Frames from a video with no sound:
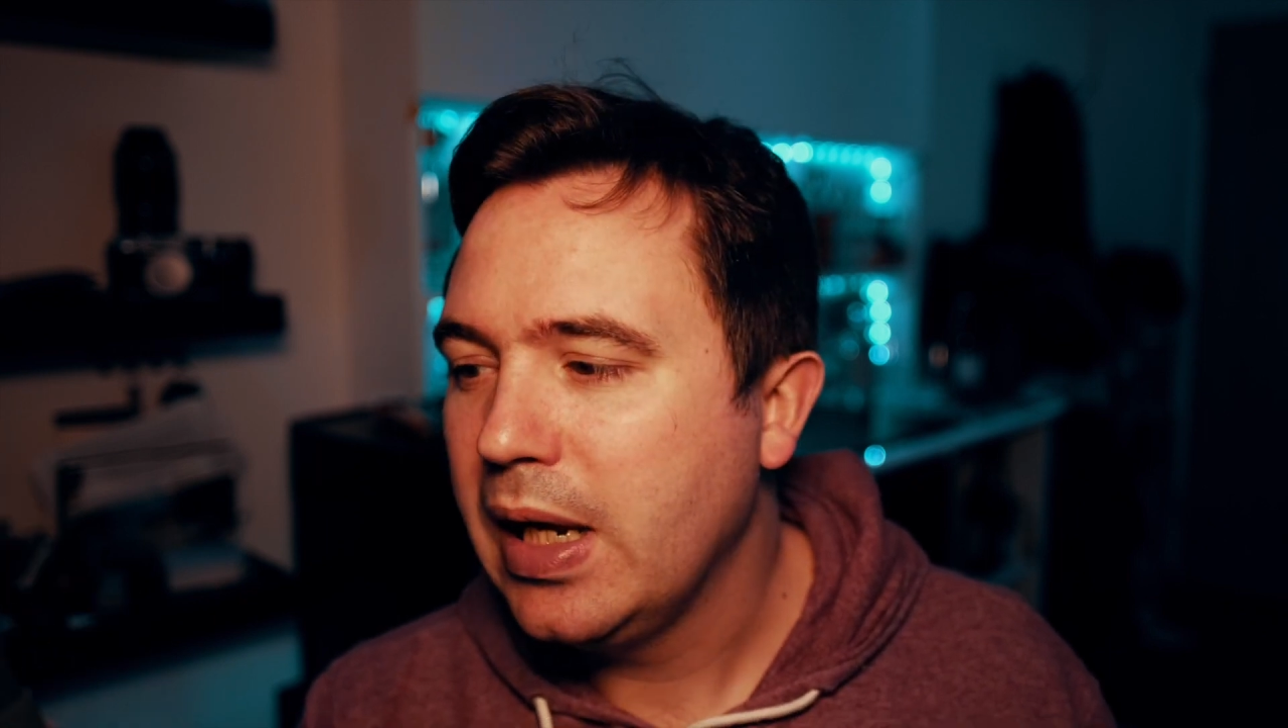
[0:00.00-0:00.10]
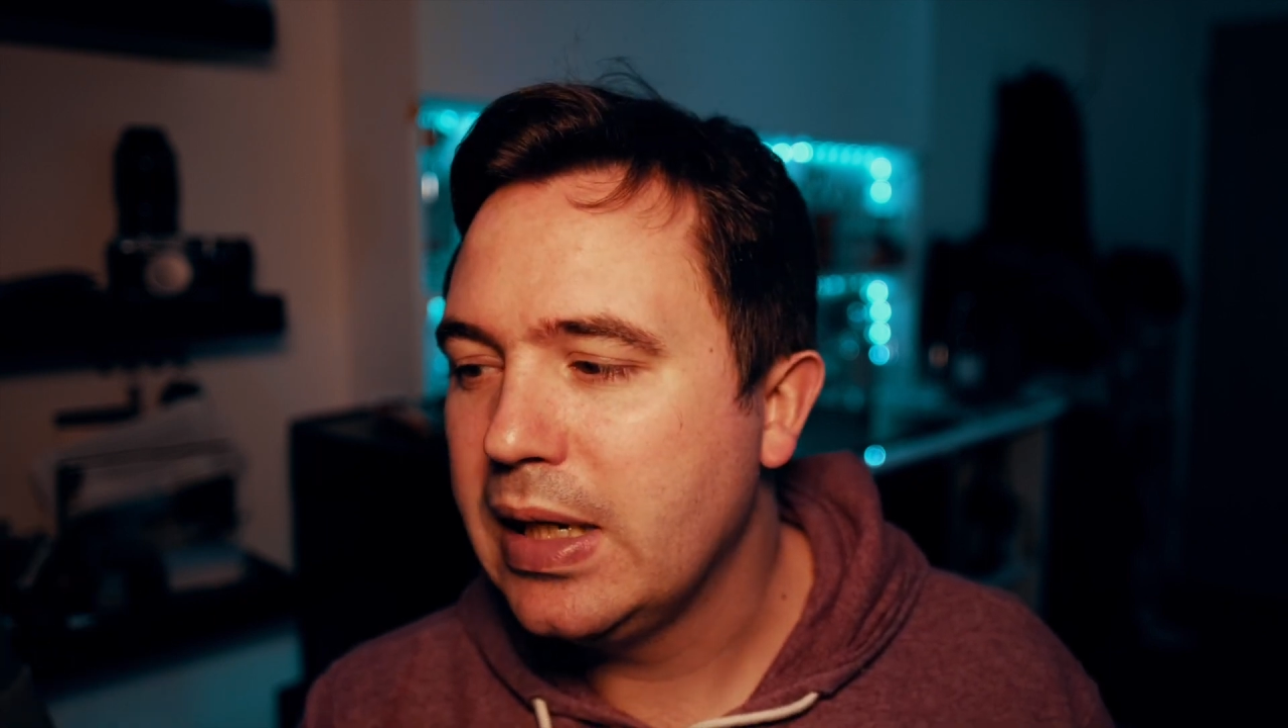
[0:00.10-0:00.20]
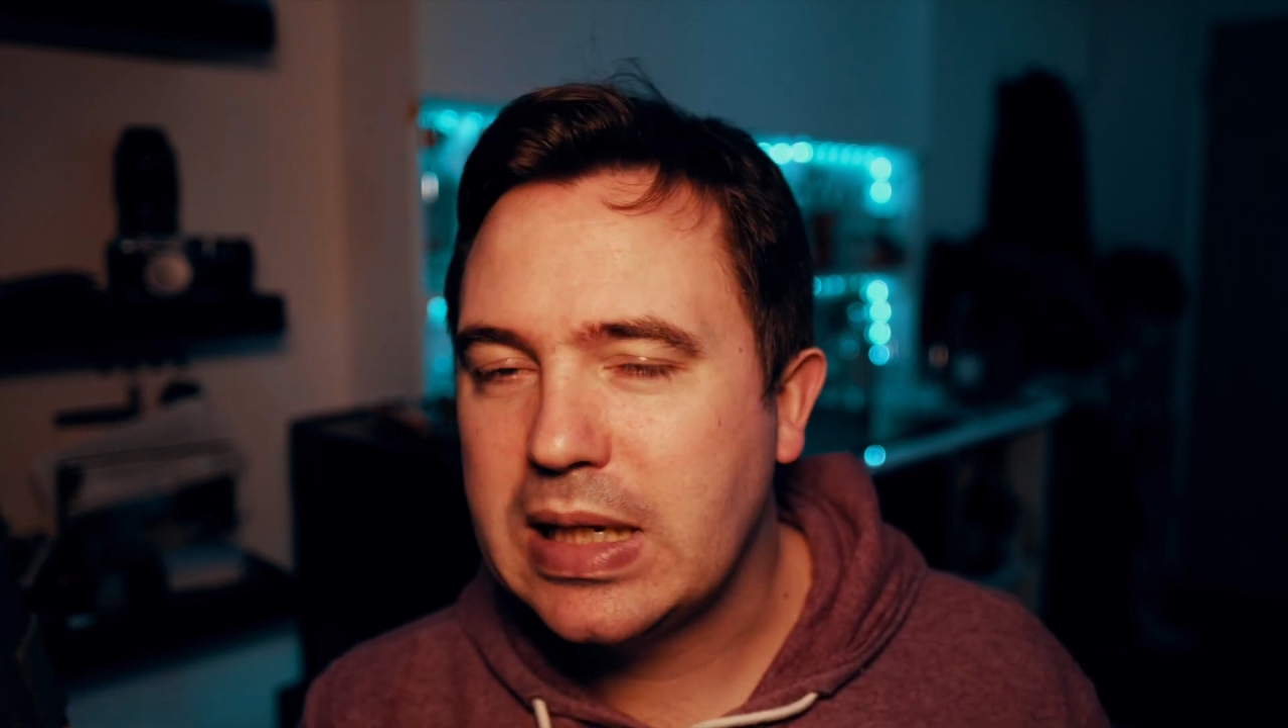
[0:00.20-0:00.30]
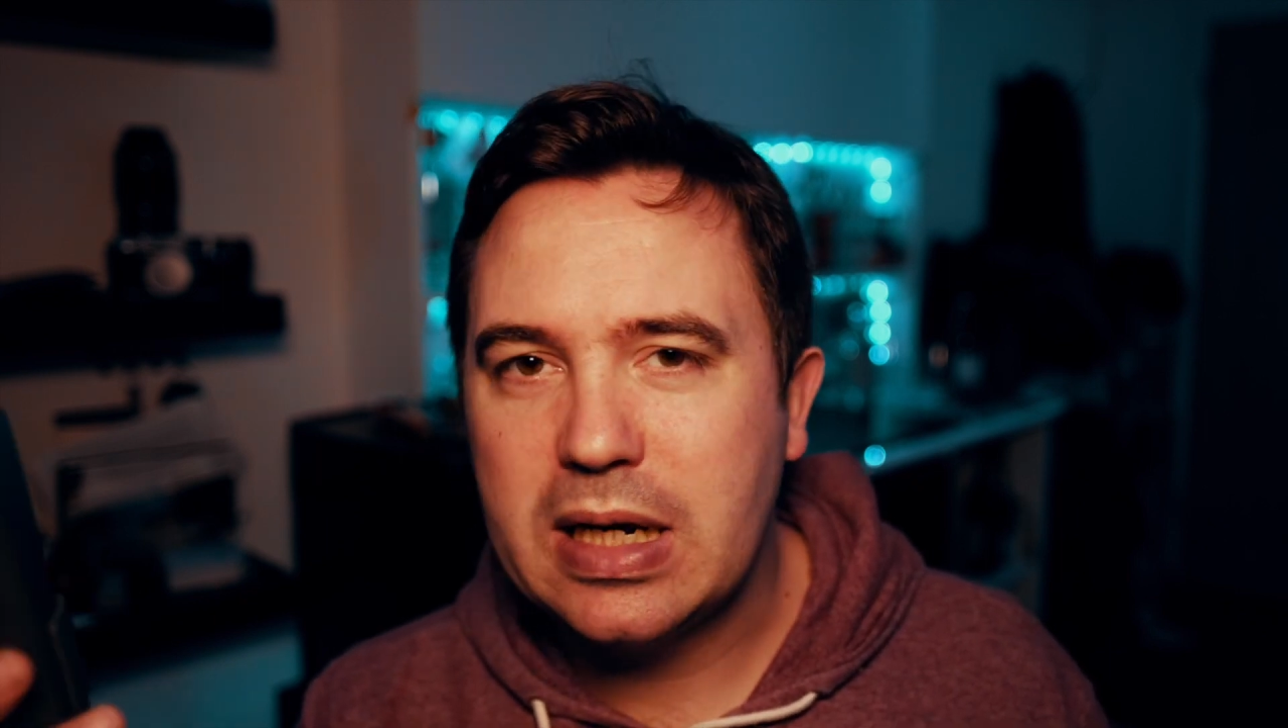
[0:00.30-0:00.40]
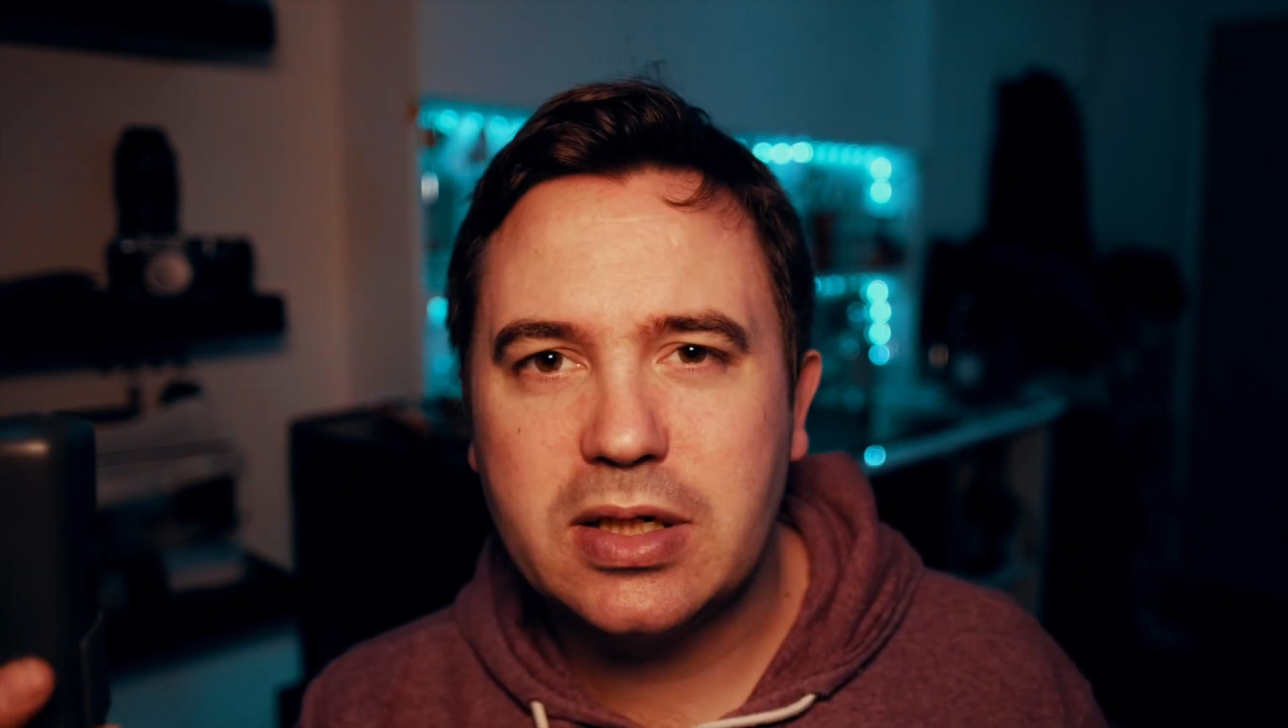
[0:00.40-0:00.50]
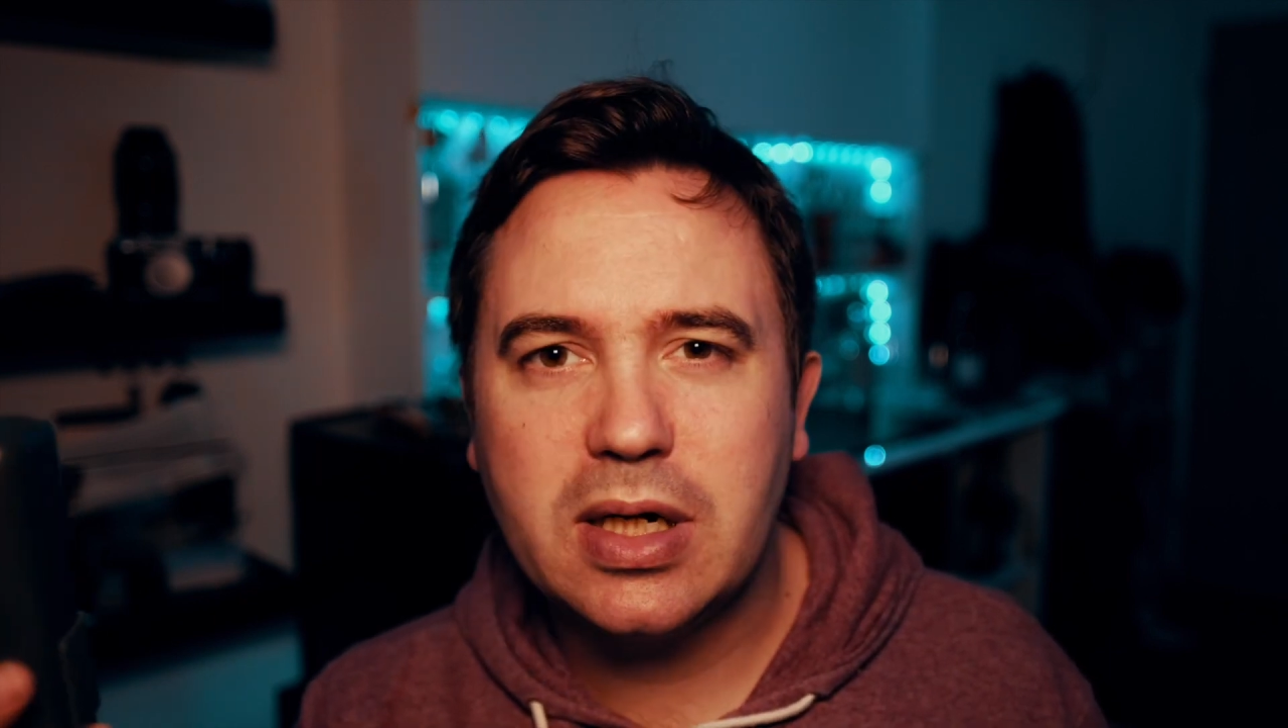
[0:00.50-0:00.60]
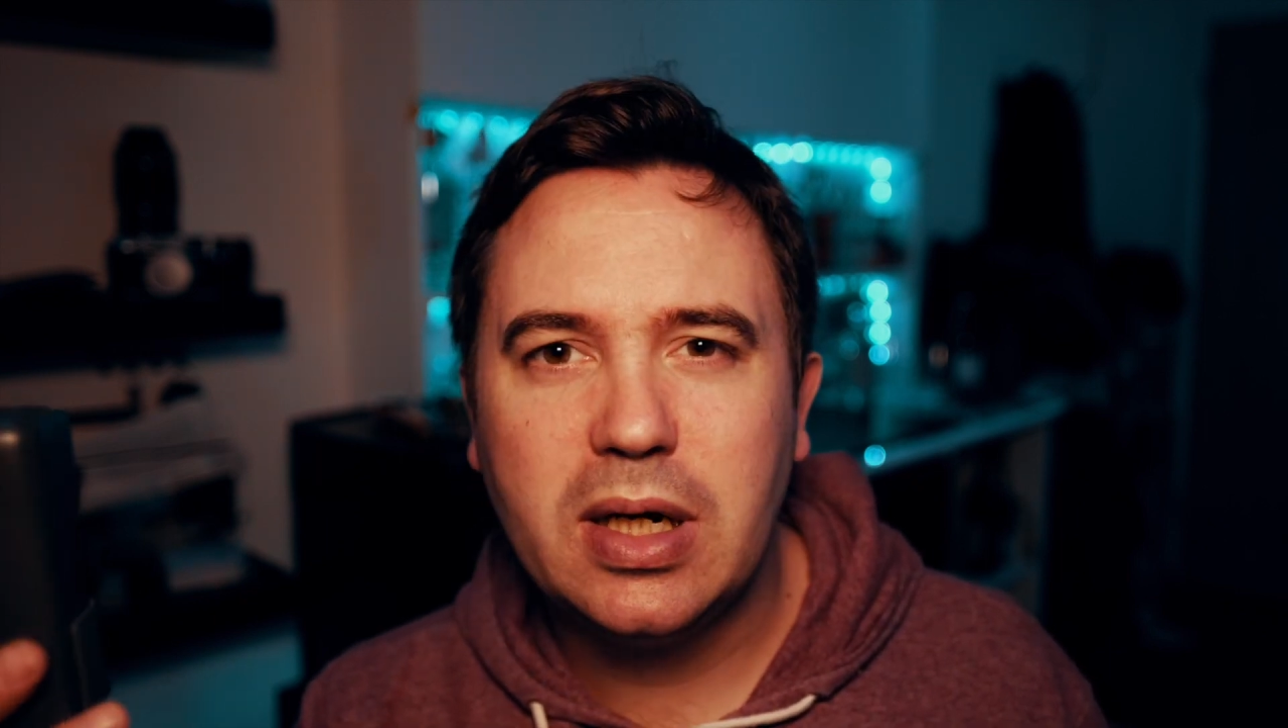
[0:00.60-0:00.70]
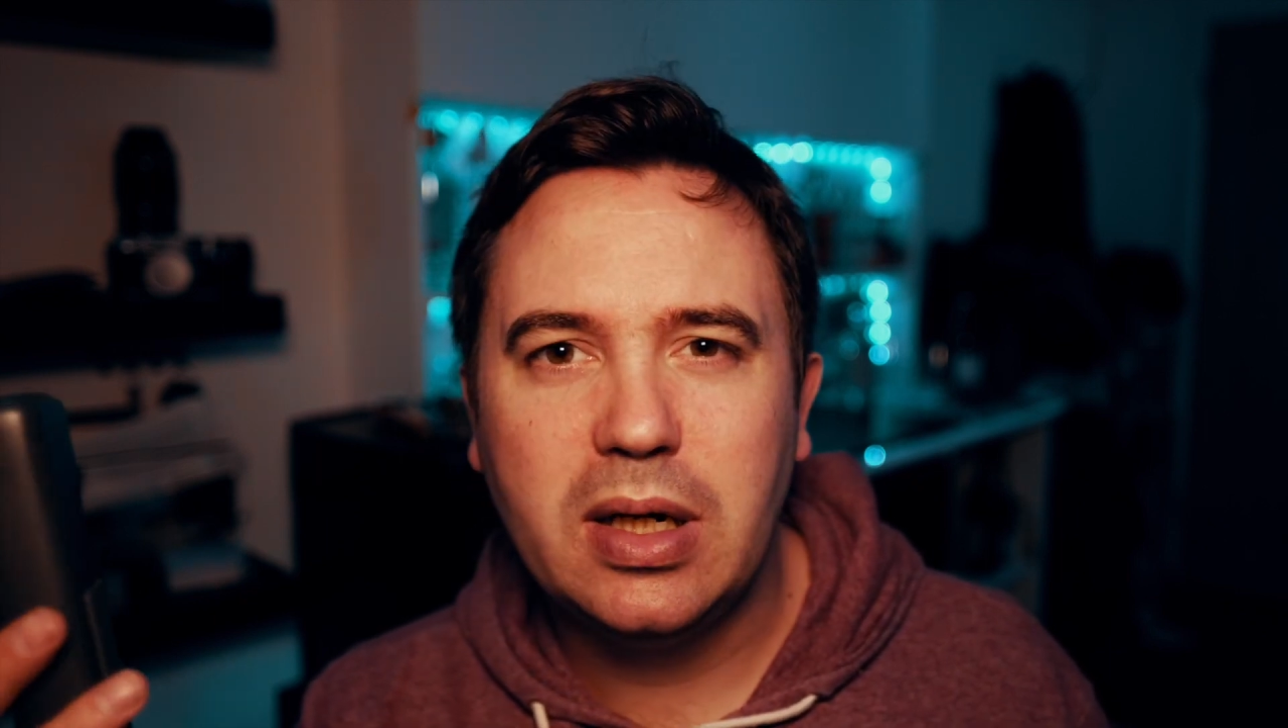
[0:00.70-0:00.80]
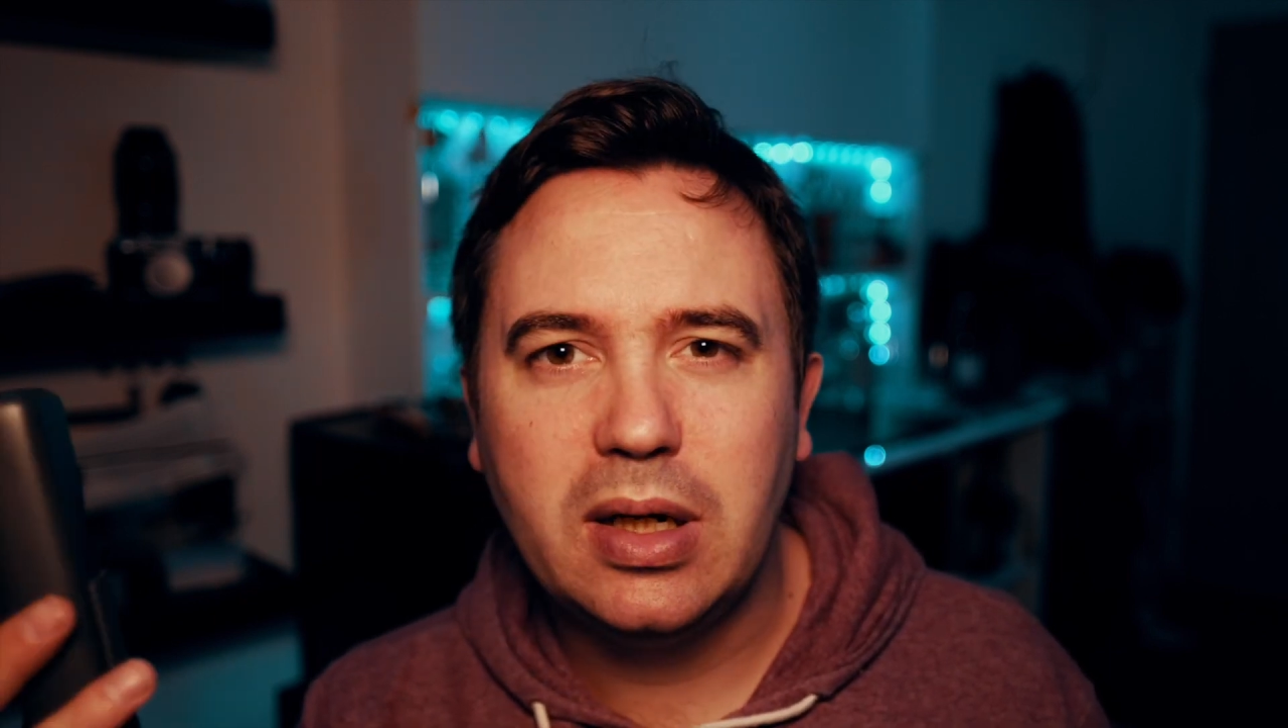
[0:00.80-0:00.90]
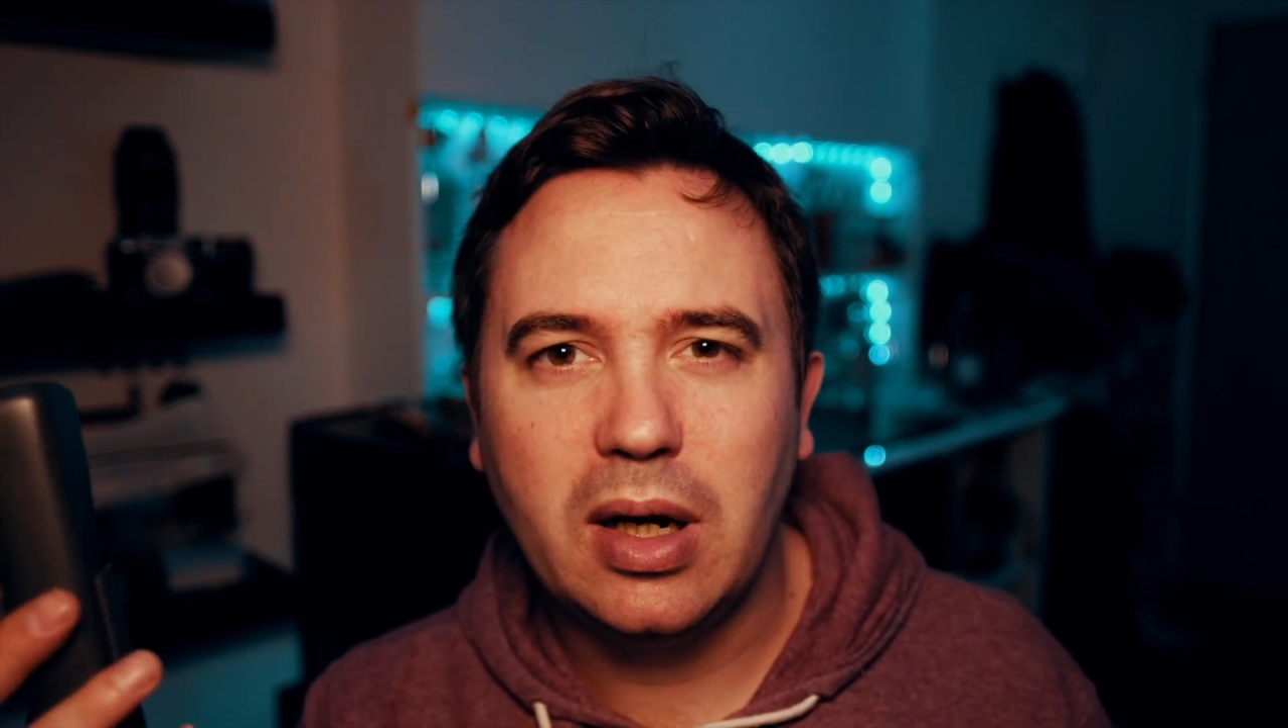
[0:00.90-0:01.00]
is
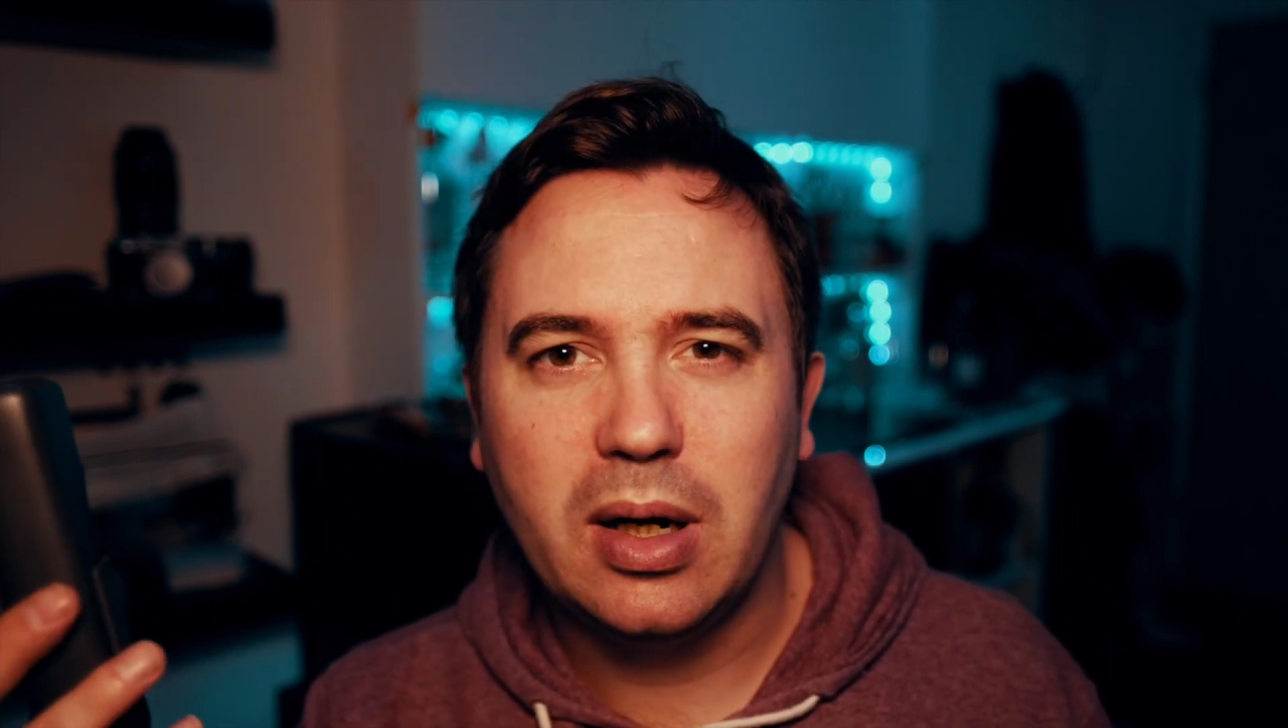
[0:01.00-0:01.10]
actually